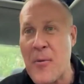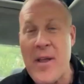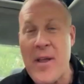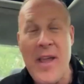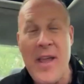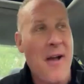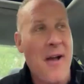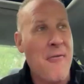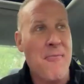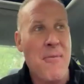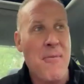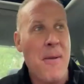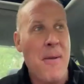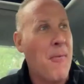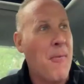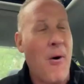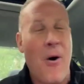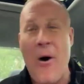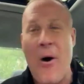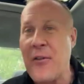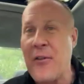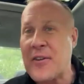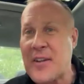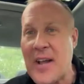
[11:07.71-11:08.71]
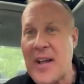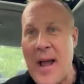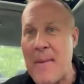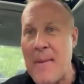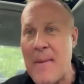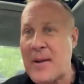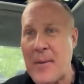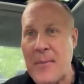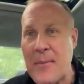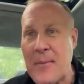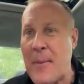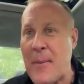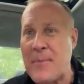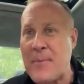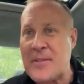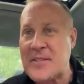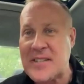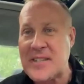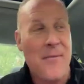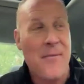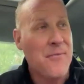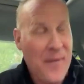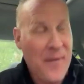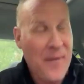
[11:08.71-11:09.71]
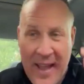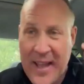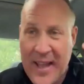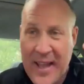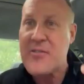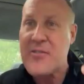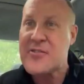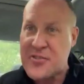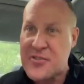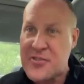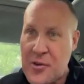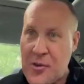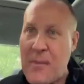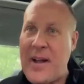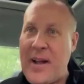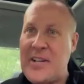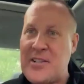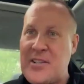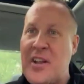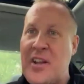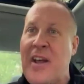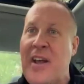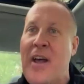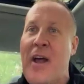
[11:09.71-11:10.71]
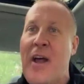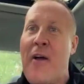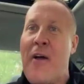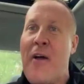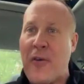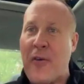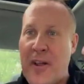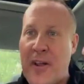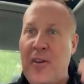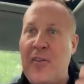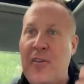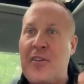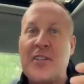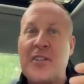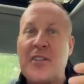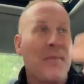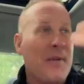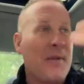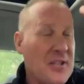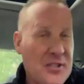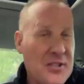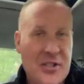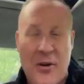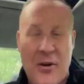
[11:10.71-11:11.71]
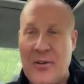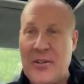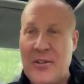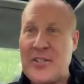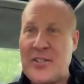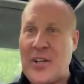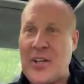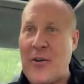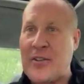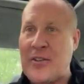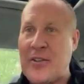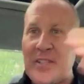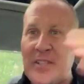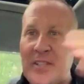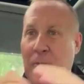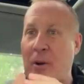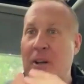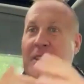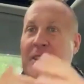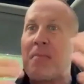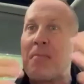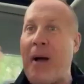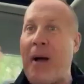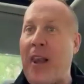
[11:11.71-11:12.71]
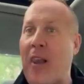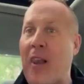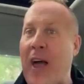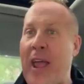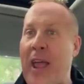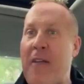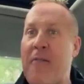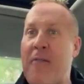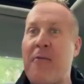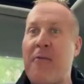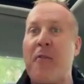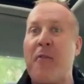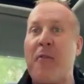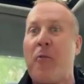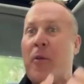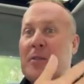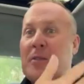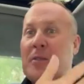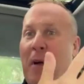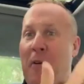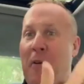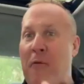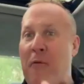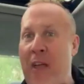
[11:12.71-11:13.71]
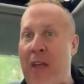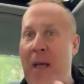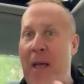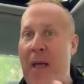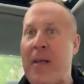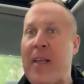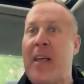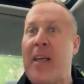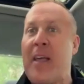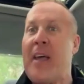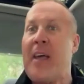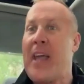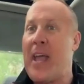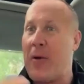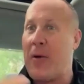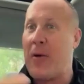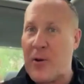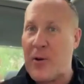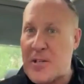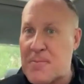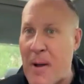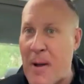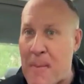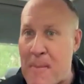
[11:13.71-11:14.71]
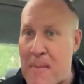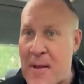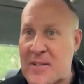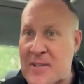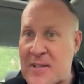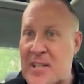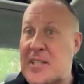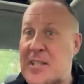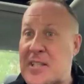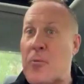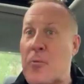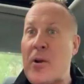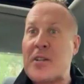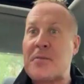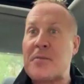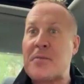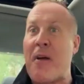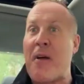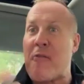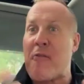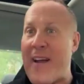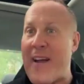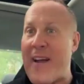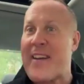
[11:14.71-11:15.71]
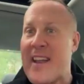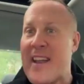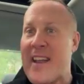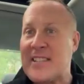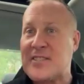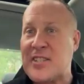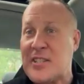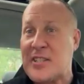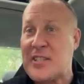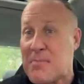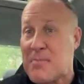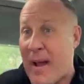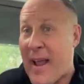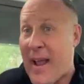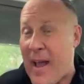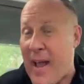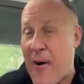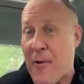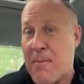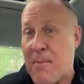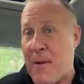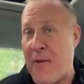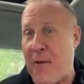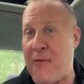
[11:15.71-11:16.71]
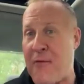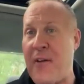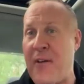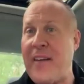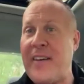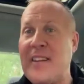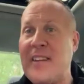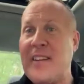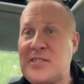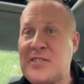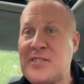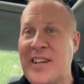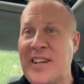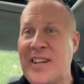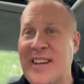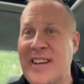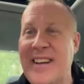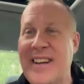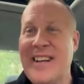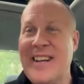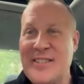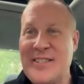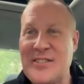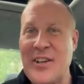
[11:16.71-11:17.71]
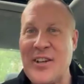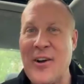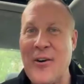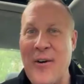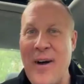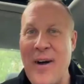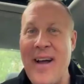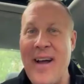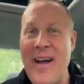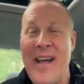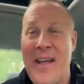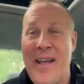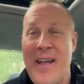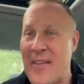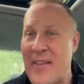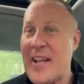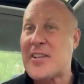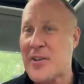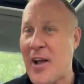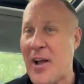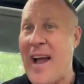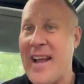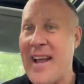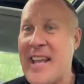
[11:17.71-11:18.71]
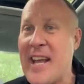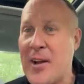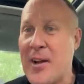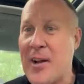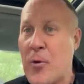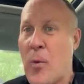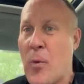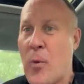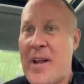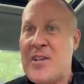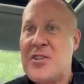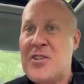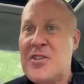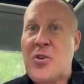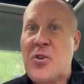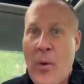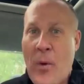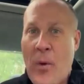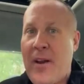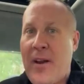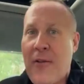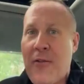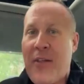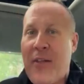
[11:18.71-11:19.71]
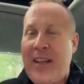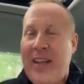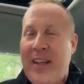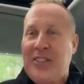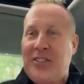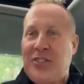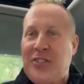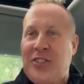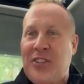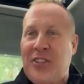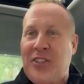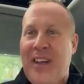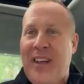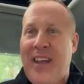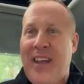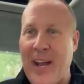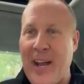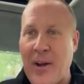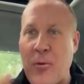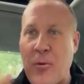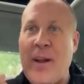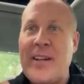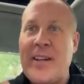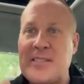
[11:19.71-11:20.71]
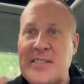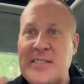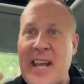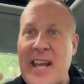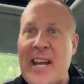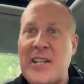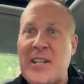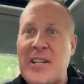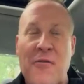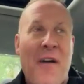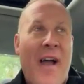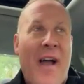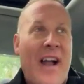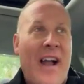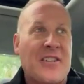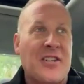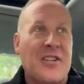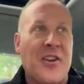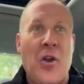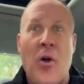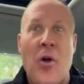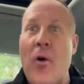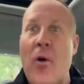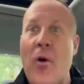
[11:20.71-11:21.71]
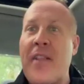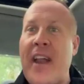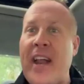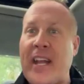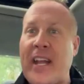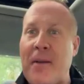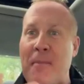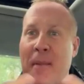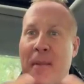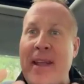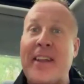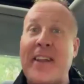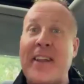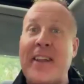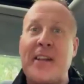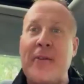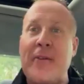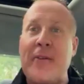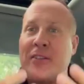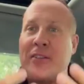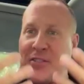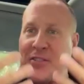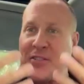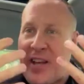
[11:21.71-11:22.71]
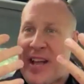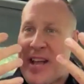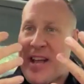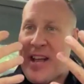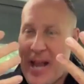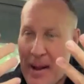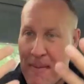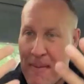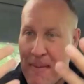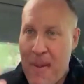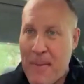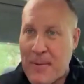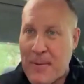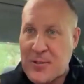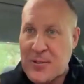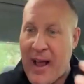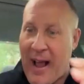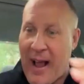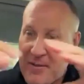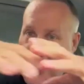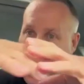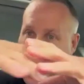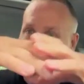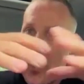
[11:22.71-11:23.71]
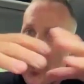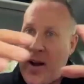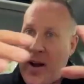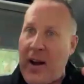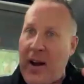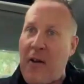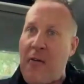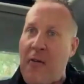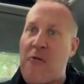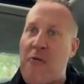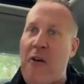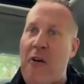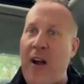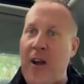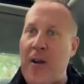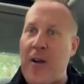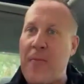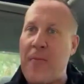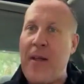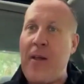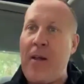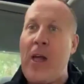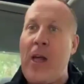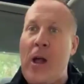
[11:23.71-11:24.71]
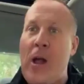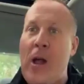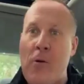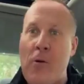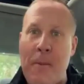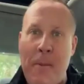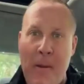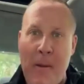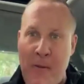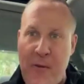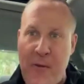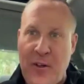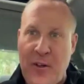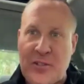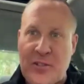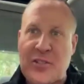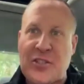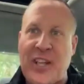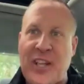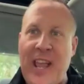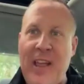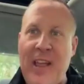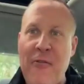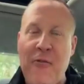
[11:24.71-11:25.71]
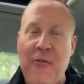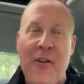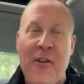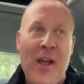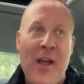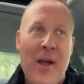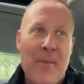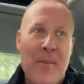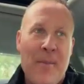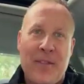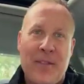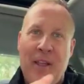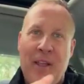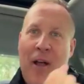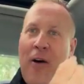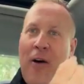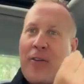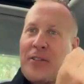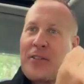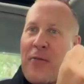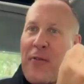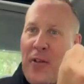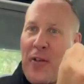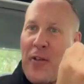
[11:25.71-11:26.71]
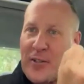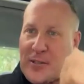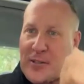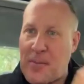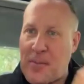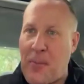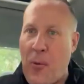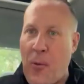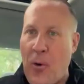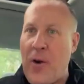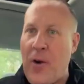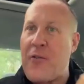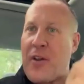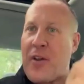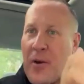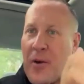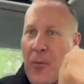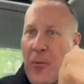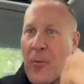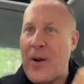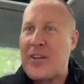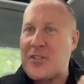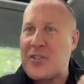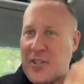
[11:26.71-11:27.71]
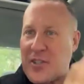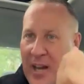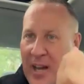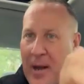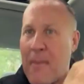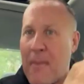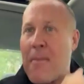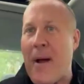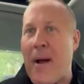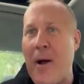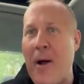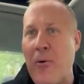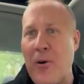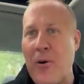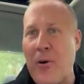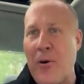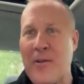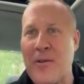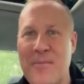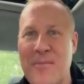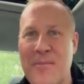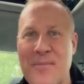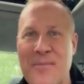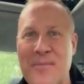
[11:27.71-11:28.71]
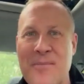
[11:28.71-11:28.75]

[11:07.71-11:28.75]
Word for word: We have people all the time coming up and saying, "Thank you so much for introducing me to so and so. It's enriched my life, enriched my family, enriched my business, enriched my finances, my health, my fitness." So uh, that's I get great joy out of this and great satisfaction knowing that I can make a difference in people's lives and create an environment where people feel safe, but they also feel supportive and enriched and empowered.